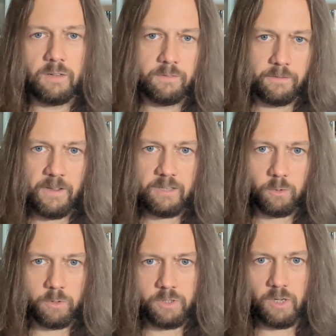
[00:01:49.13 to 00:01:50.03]
off of the fat
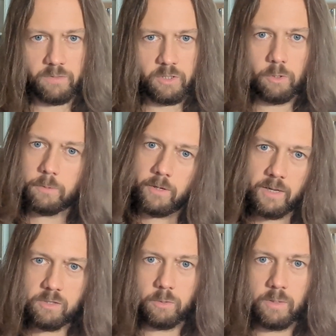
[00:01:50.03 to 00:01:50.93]
sources obviously you're putting
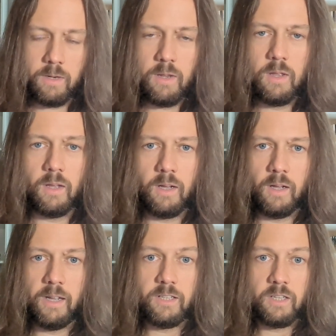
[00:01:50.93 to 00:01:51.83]
into it.
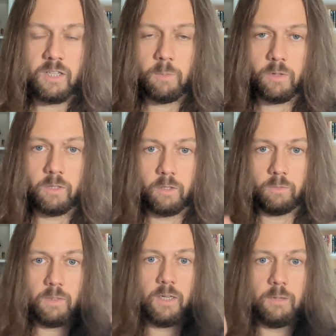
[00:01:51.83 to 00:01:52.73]
It does come with a
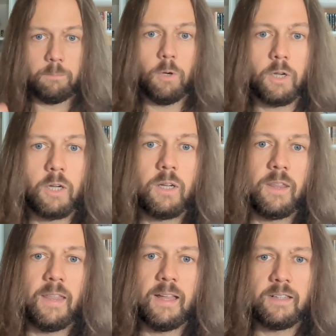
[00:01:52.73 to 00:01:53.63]
little book
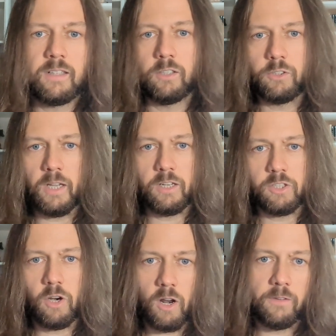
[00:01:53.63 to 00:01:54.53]
that tells you how to
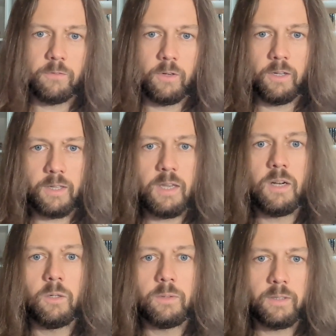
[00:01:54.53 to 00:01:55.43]
start off
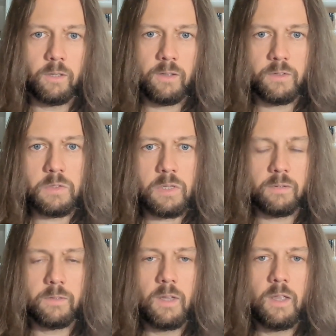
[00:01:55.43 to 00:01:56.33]
keto and all that fun
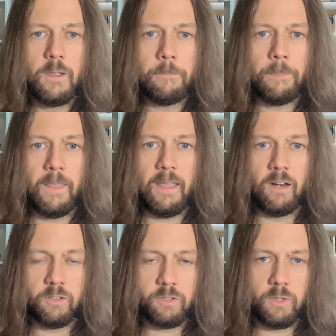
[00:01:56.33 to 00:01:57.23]
stuff. And
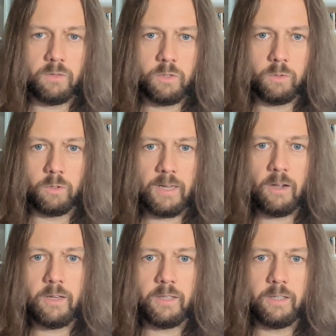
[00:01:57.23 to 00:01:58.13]
it also gives you a little
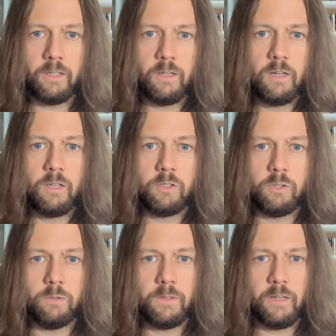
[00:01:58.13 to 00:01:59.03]
calculator
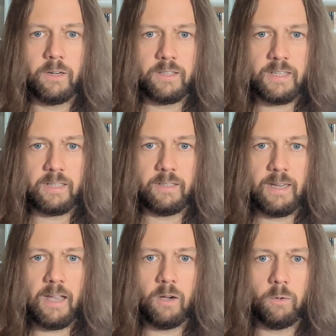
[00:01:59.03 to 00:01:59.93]
to figure out exactly
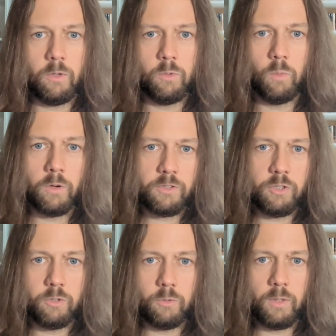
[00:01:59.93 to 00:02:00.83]
how you want
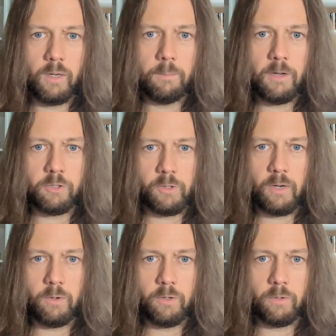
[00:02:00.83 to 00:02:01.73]
to measure
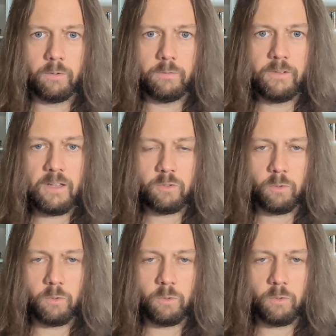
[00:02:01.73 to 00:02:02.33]
out your fat